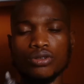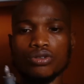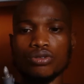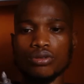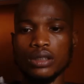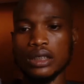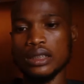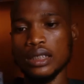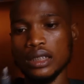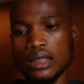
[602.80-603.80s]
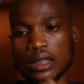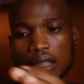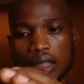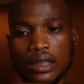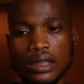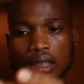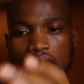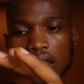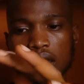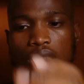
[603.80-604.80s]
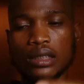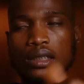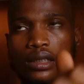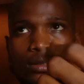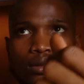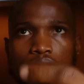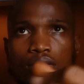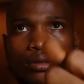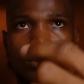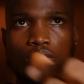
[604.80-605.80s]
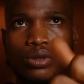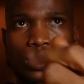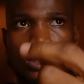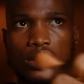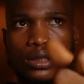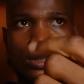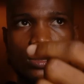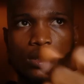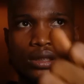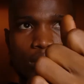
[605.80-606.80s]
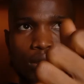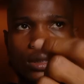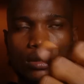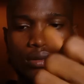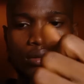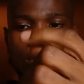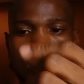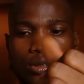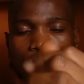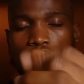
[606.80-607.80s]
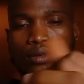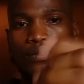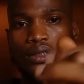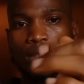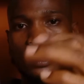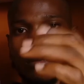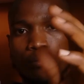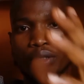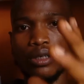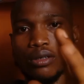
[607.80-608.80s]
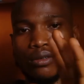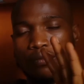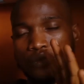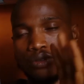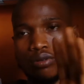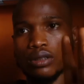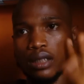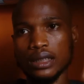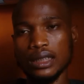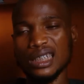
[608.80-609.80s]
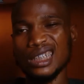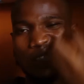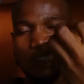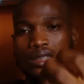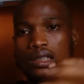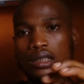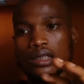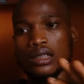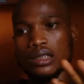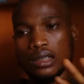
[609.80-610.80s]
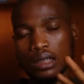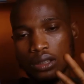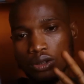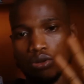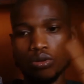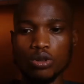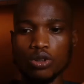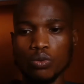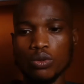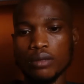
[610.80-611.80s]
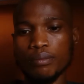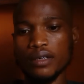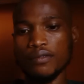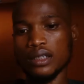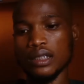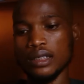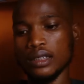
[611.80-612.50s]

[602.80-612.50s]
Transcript: so that anything there, any coating on the surface can peel off so that the heat can do its work perfectly.